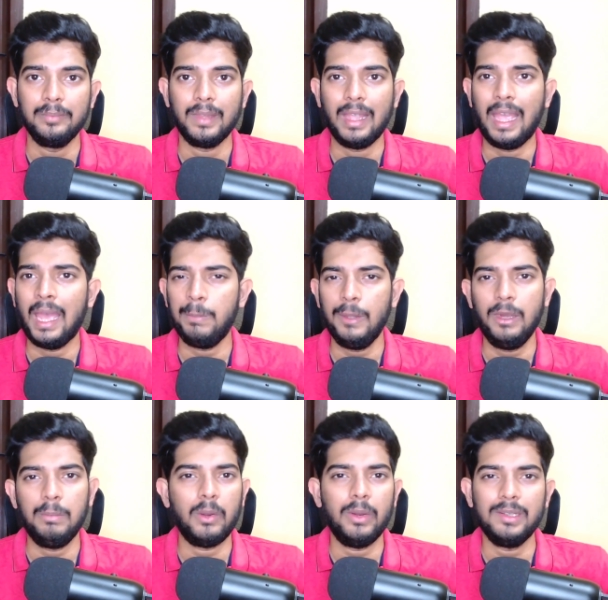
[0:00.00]
Apple
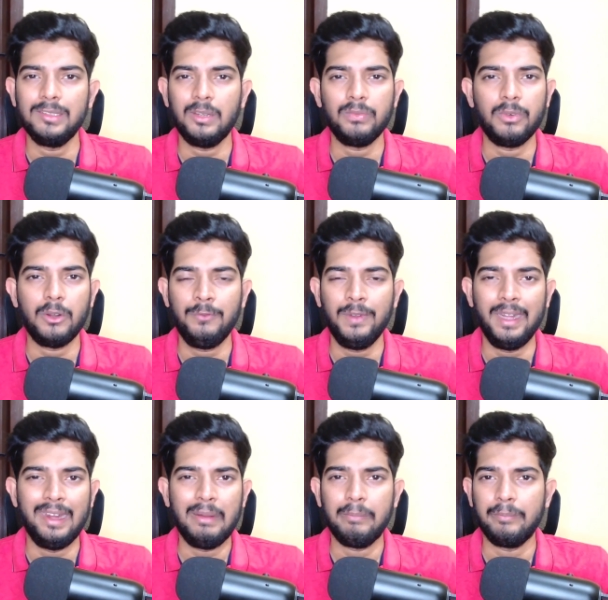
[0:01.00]
provides it for
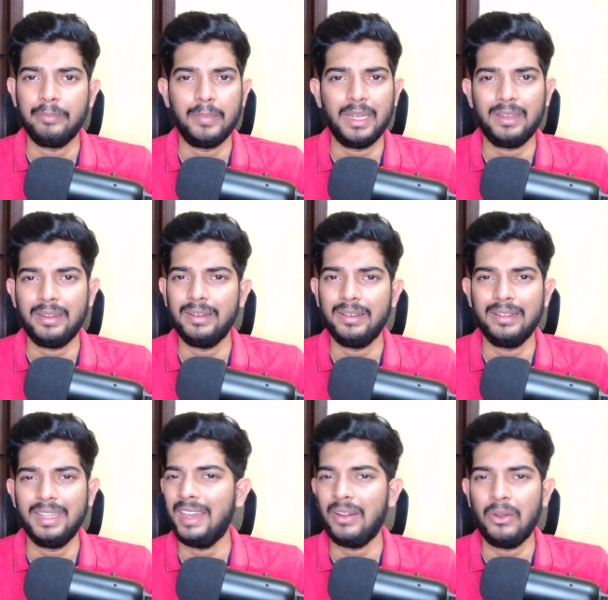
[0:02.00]
free, but
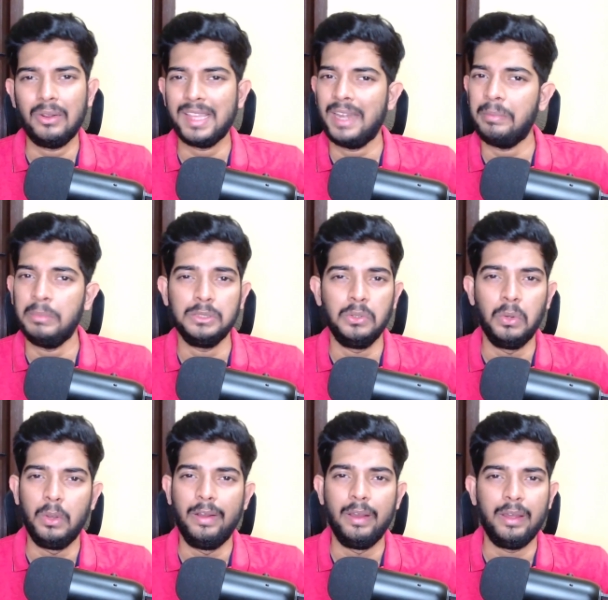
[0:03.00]
they are not that much
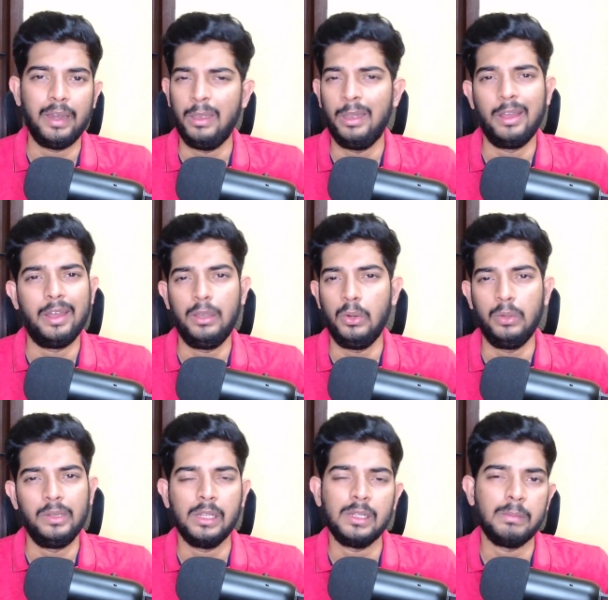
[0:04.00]
good, and I
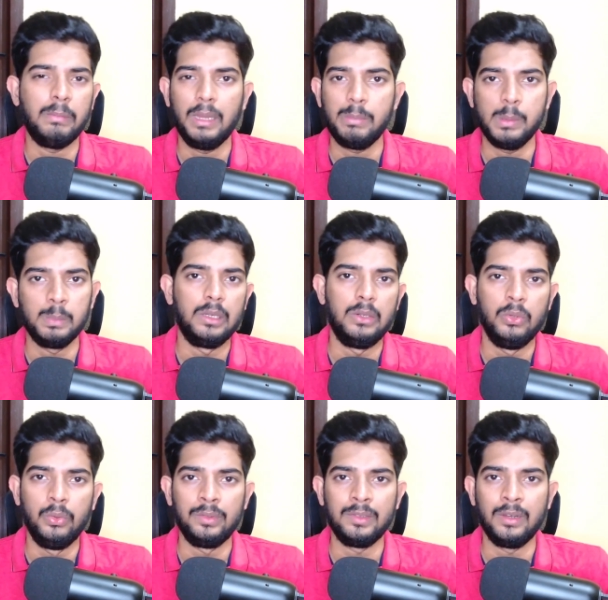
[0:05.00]
don't think many people
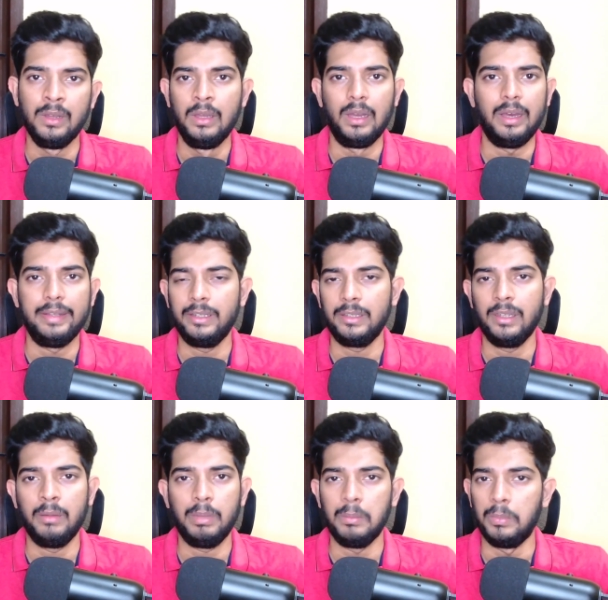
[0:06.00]
use, other
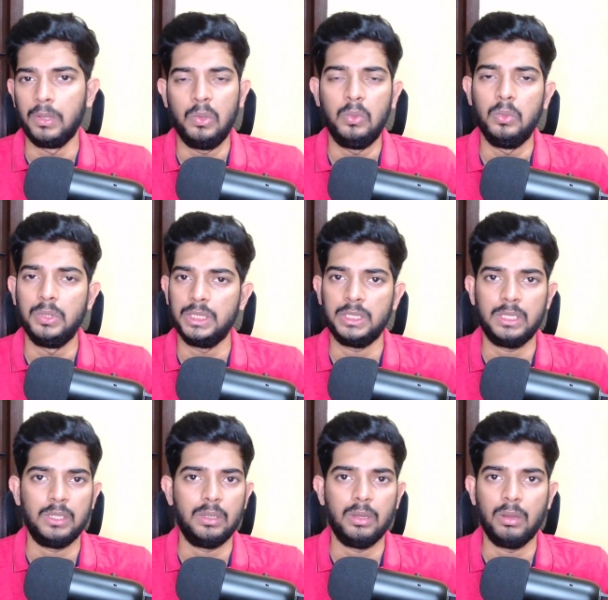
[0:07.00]
than people who just
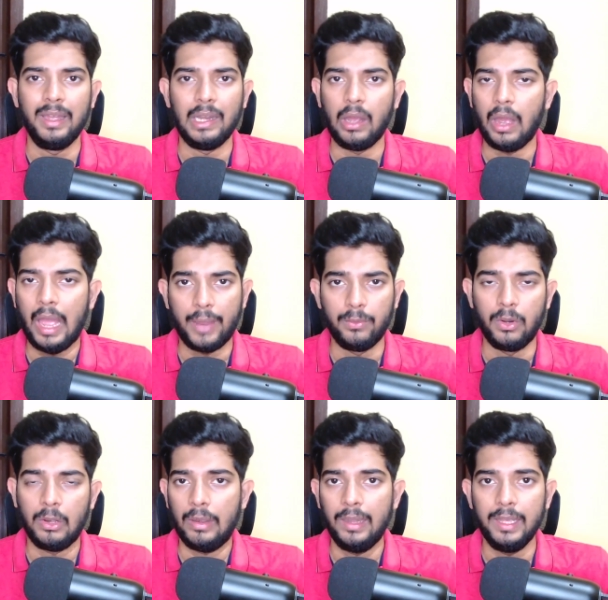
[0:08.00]
have
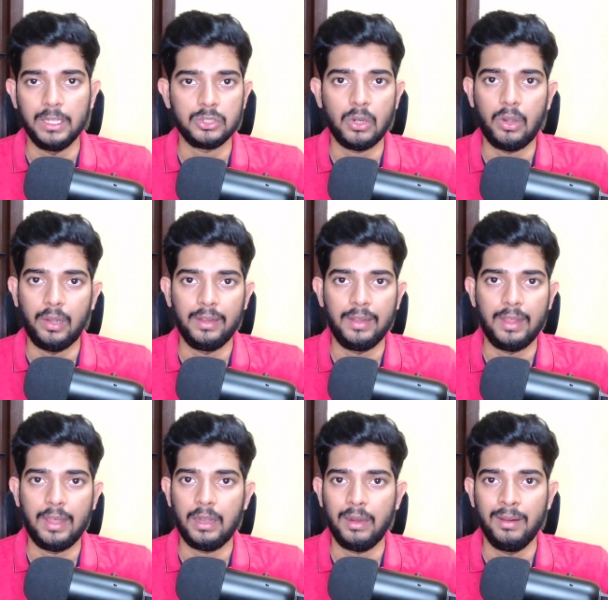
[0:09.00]
already installed in
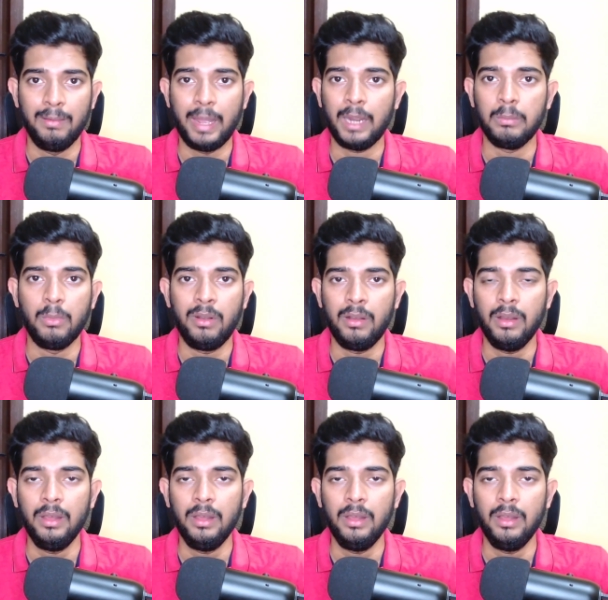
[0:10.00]
their MacBook.